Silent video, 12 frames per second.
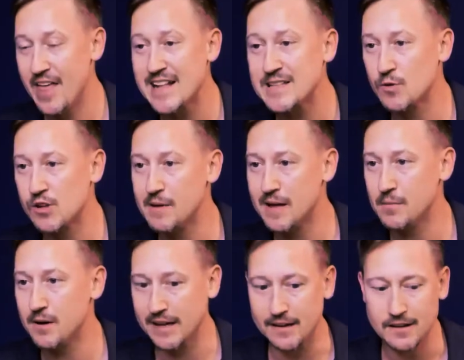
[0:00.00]
That's where you make
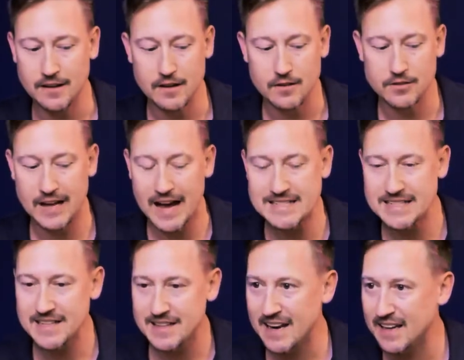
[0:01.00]
money. The
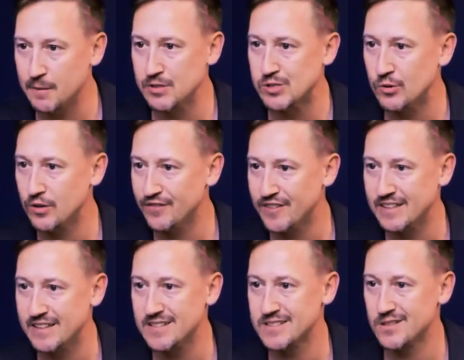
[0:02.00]
idea that I can put
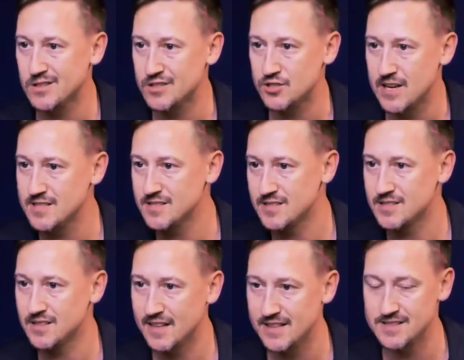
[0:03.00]
$250,000 in Chase and
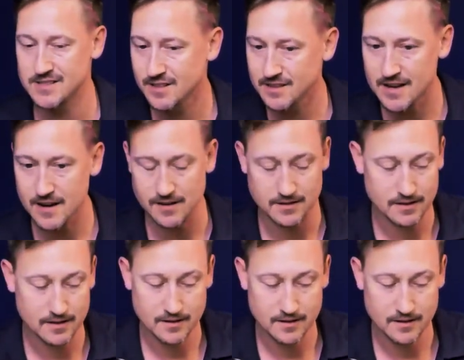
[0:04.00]
just let it sit there,